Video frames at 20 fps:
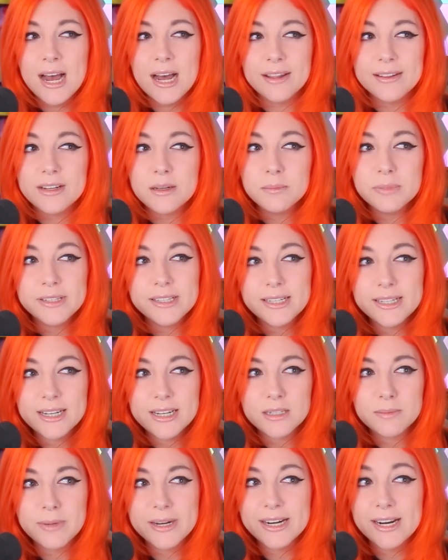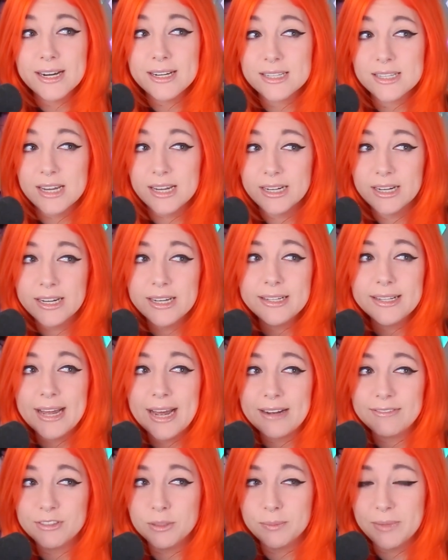They completely kicked my ass, and he
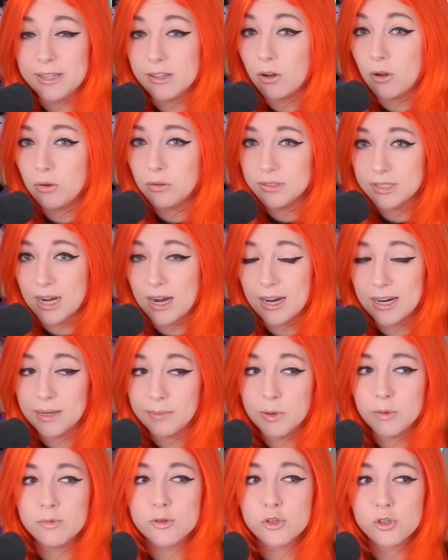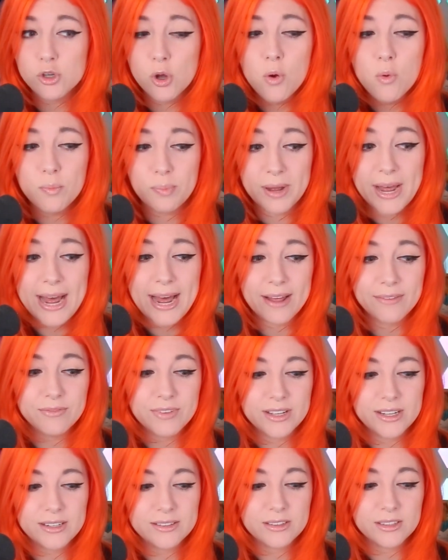laughed at me the whole time. It was so bad
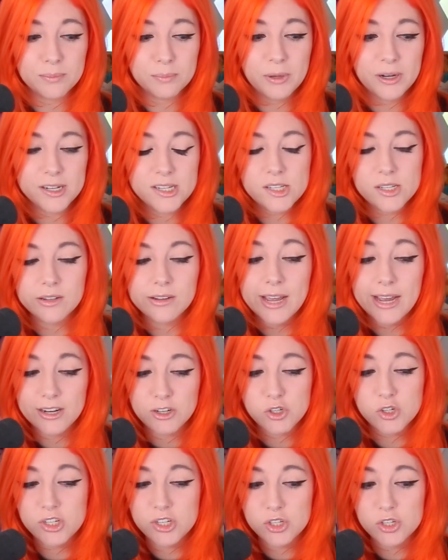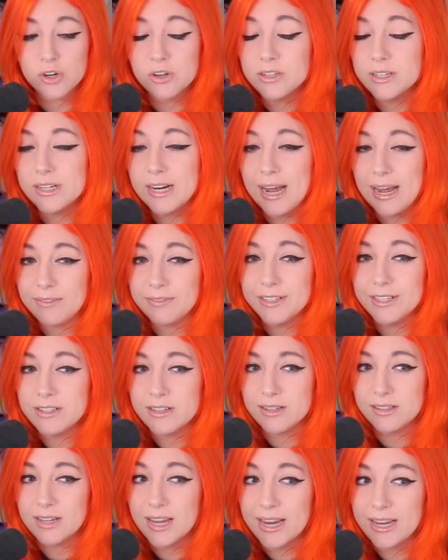that the puzzle actually started having
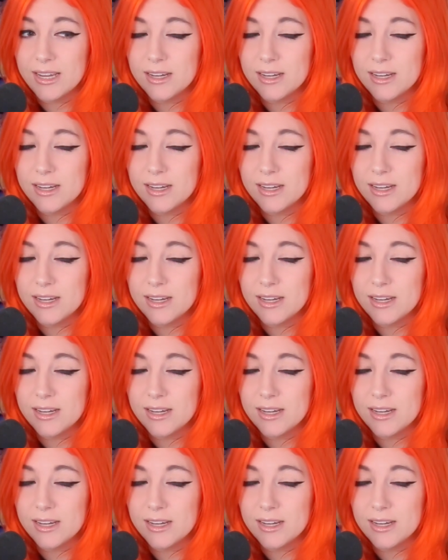to